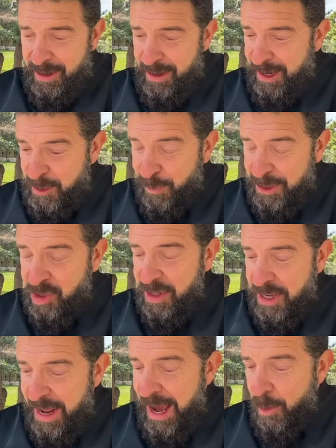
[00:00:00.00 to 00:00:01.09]

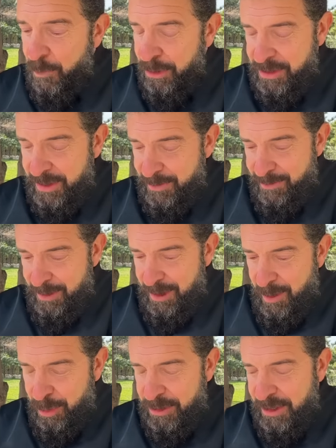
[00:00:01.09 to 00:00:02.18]
Especially now, Putin
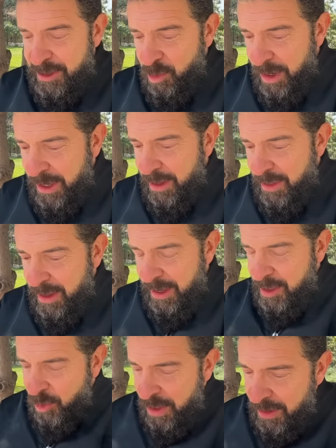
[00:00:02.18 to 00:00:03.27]
is winning the
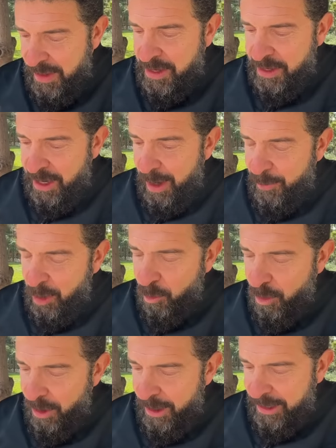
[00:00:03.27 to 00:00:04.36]
economic
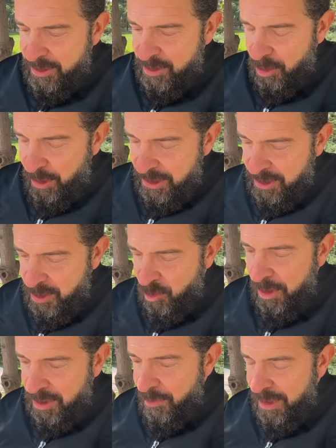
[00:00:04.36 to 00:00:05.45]
war against the West. He's
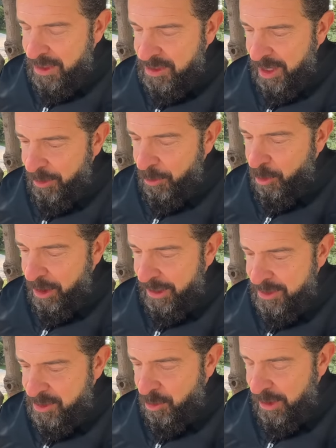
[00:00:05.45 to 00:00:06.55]
winning the military war
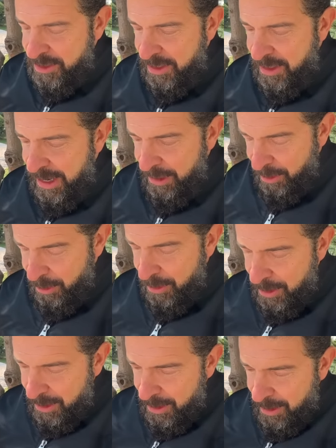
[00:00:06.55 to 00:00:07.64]
against the West and NATO.
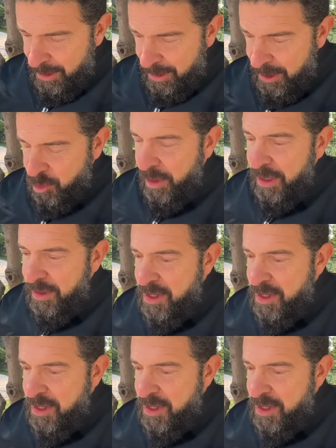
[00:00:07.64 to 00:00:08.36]
He's winning the